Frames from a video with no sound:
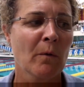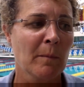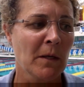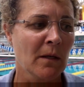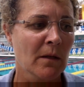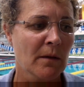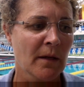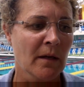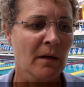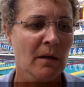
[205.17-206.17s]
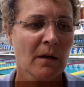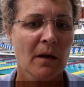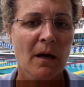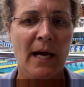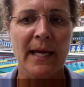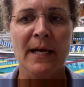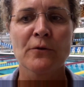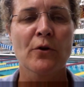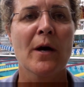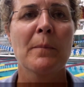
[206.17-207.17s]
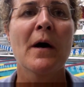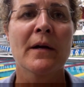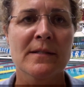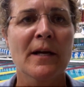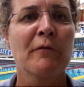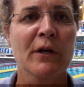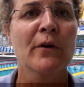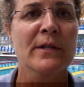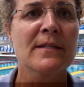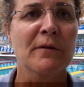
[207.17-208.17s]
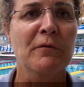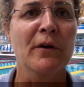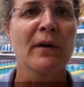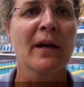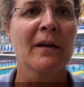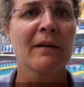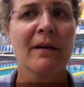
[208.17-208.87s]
I mean, the thing I can draw upon is every year is different, and